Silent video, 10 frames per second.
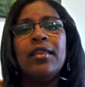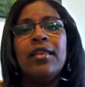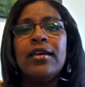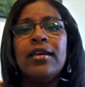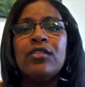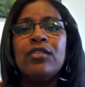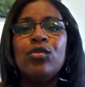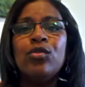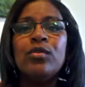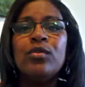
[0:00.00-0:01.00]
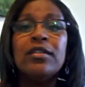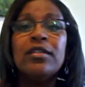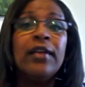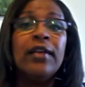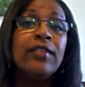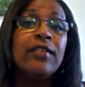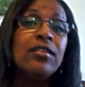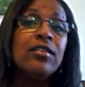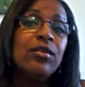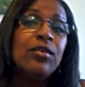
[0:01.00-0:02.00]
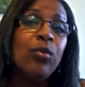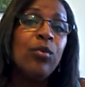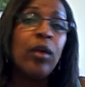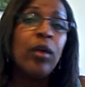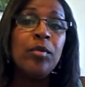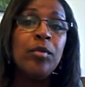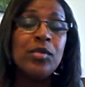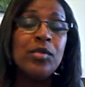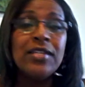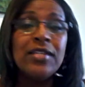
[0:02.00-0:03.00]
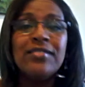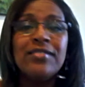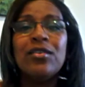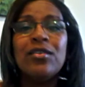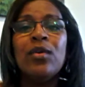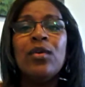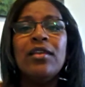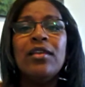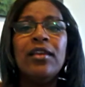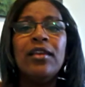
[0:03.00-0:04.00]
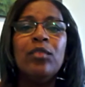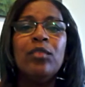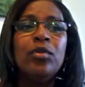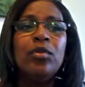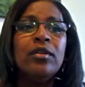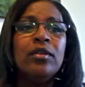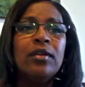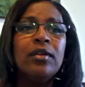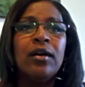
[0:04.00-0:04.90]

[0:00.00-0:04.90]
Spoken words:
they get to select where people sit, so they can put